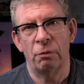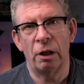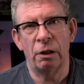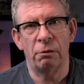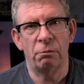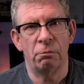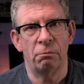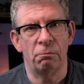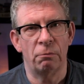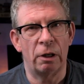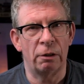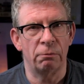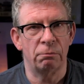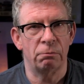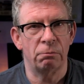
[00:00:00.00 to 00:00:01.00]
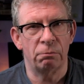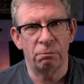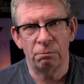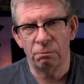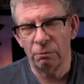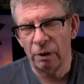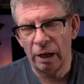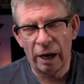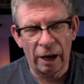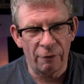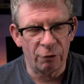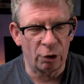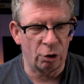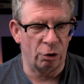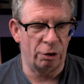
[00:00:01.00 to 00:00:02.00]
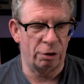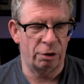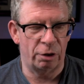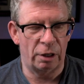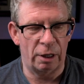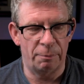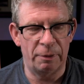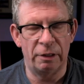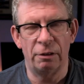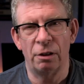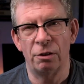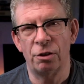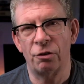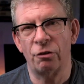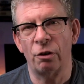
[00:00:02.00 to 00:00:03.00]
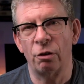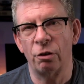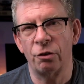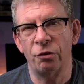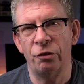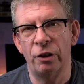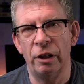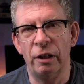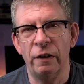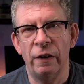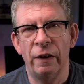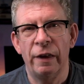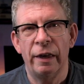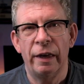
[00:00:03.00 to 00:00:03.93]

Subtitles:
And, well, have a look. I mean, just a look-see.